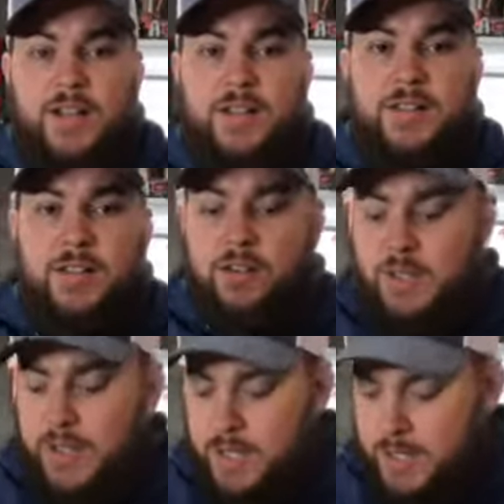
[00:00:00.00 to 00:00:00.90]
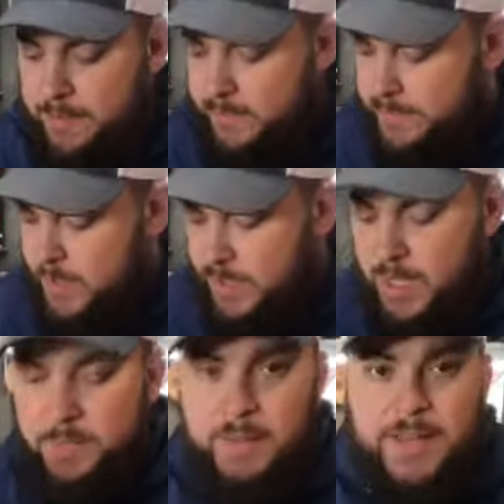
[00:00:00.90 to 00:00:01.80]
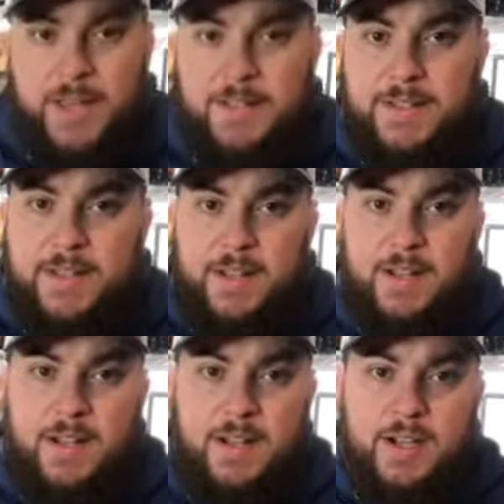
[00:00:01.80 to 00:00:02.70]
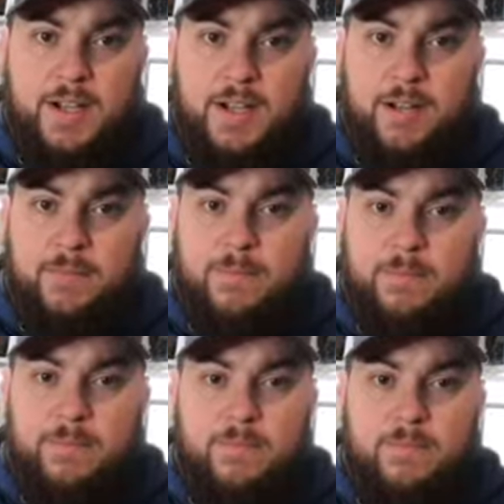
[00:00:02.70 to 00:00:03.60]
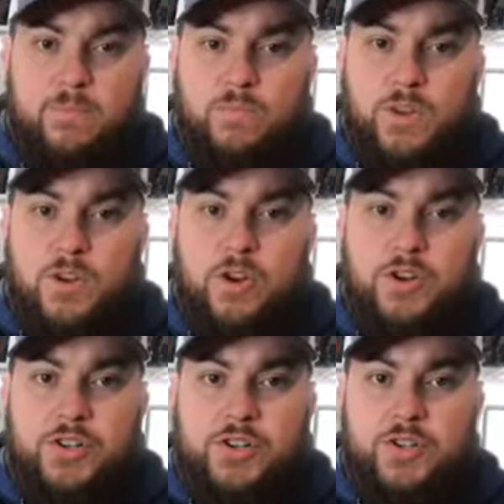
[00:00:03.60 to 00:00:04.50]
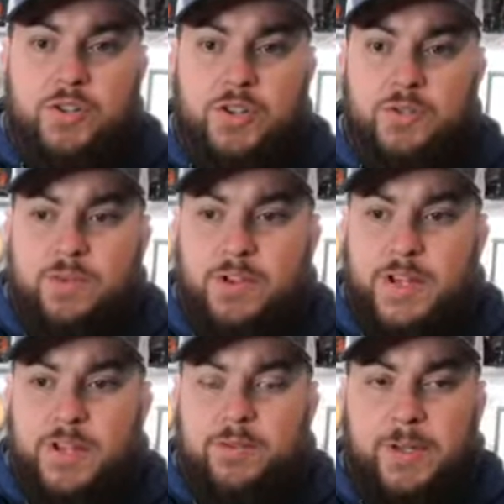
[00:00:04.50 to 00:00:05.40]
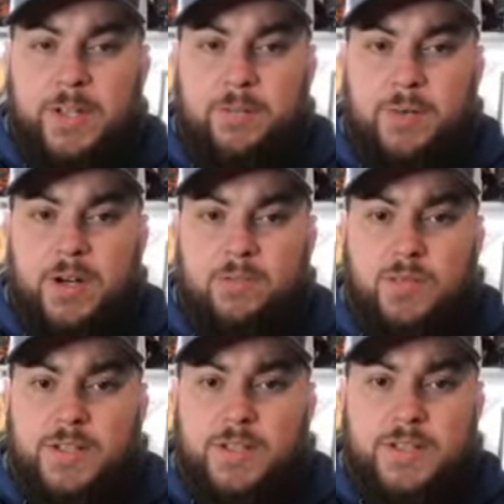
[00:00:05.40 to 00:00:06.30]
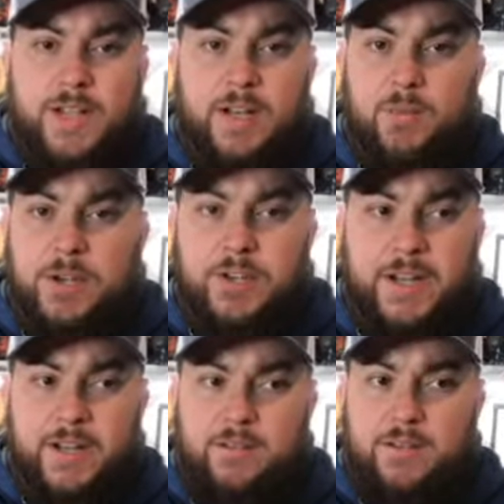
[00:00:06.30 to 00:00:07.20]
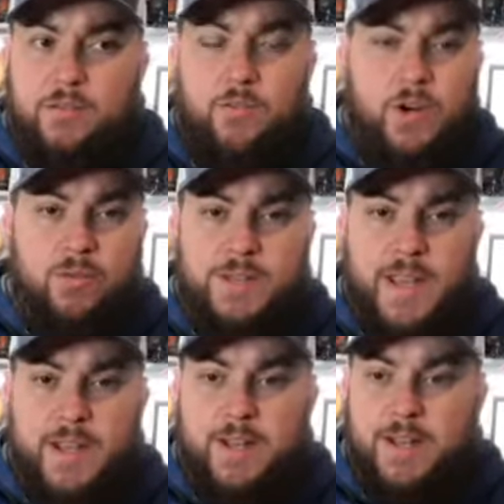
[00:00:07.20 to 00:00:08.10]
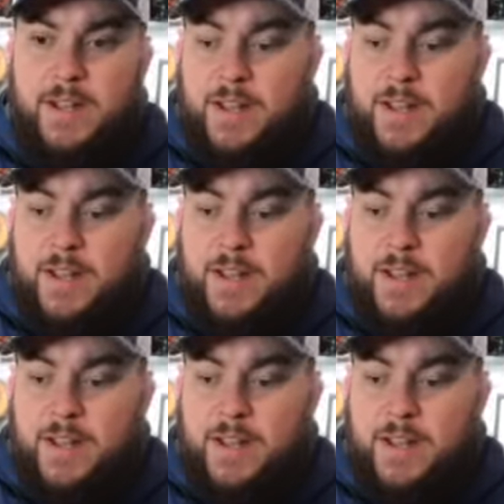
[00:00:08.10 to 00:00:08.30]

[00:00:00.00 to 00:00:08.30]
Just a couple of things. Know your source when you're getting reclaimed barn wood, just kind of where you're getting it from, where it was at.